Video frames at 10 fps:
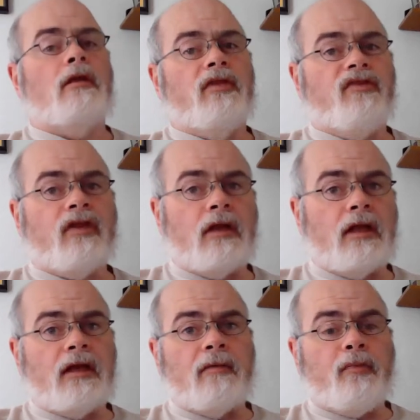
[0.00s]
This can
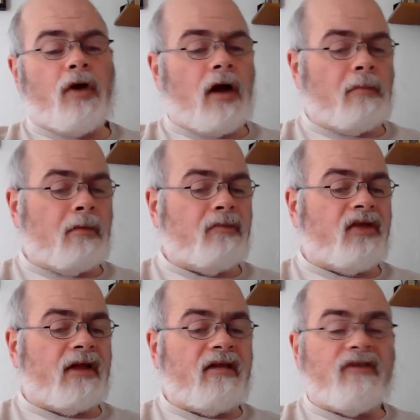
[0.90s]
lead to problems
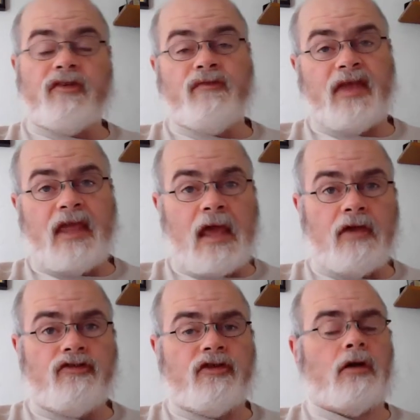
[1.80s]
like
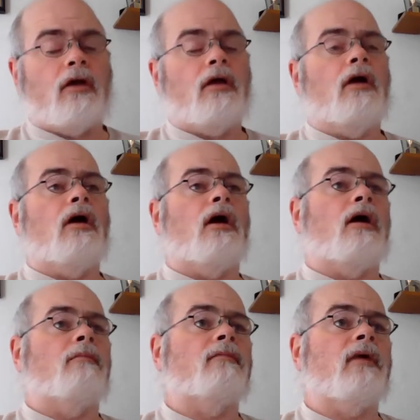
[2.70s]
desertification
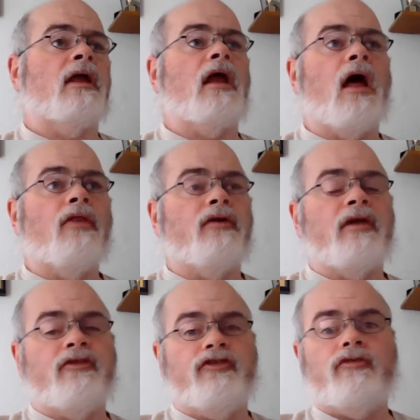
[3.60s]
and other
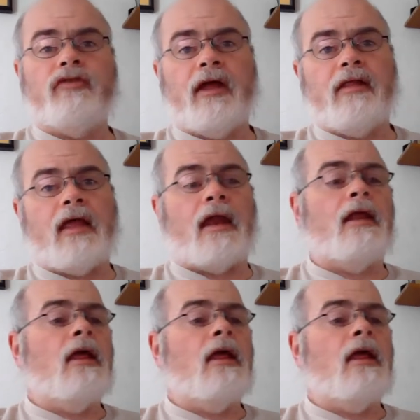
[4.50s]
issues like that.